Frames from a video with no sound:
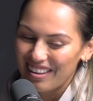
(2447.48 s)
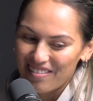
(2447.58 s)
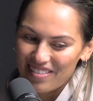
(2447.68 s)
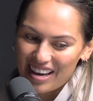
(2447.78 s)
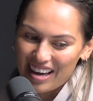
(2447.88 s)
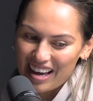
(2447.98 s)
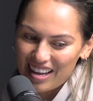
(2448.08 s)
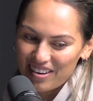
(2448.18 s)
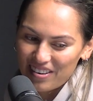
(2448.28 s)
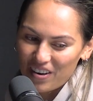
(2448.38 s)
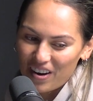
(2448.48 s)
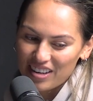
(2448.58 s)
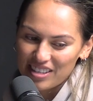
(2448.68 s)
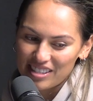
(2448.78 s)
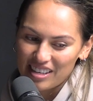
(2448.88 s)
I love that, and
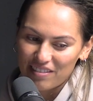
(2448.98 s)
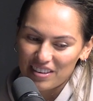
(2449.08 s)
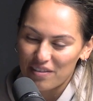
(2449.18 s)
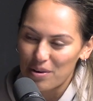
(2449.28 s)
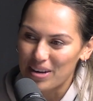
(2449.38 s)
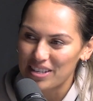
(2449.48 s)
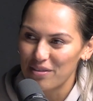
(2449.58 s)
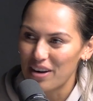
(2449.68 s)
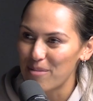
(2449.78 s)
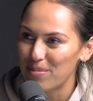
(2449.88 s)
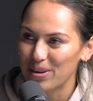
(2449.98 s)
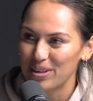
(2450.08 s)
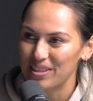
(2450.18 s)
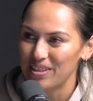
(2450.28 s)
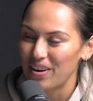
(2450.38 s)
I just have to give you a massive rap
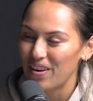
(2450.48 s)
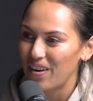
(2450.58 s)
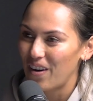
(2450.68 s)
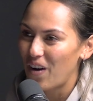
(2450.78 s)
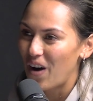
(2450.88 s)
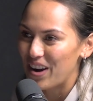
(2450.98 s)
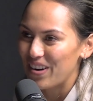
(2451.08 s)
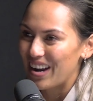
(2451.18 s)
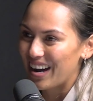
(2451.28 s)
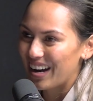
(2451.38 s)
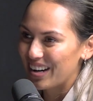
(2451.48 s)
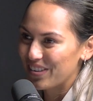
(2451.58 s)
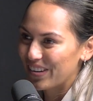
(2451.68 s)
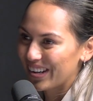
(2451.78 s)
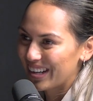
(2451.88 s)
because I know how hard
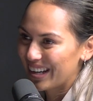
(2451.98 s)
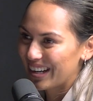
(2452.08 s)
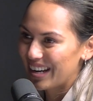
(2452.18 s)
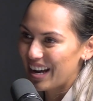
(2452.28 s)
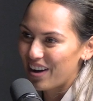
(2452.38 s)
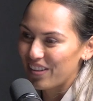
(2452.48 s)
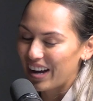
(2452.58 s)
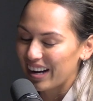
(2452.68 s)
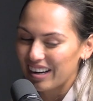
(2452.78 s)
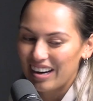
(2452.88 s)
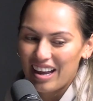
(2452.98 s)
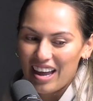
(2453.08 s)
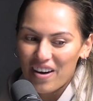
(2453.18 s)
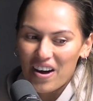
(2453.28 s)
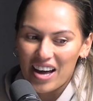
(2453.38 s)
you're working and how like
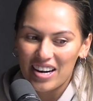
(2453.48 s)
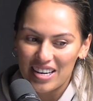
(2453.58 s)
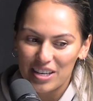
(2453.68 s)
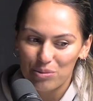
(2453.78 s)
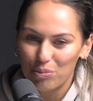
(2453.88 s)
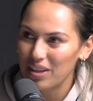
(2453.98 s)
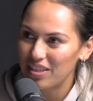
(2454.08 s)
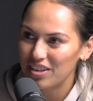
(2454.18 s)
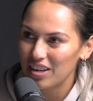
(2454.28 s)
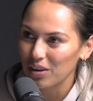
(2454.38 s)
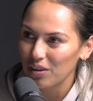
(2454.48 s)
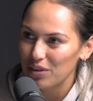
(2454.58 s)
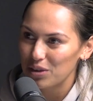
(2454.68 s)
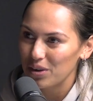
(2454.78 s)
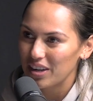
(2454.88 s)
how hard it is with the juggle
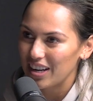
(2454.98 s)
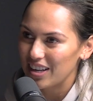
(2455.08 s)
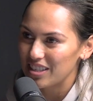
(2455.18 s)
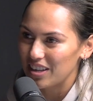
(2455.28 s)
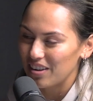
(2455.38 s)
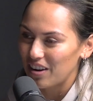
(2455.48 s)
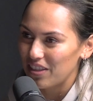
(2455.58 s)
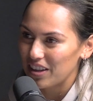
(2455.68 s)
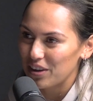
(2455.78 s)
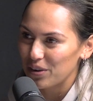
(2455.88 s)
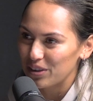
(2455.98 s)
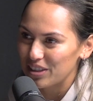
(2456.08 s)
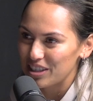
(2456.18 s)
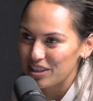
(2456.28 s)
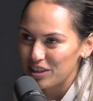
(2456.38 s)
of the two kids and I think you're
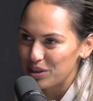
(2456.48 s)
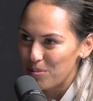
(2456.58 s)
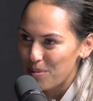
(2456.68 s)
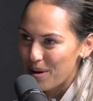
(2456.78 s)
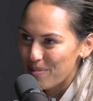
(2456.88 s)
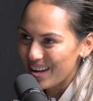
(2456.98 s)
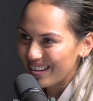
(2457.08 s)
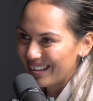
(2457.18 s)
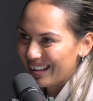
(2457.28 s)
just a super mama.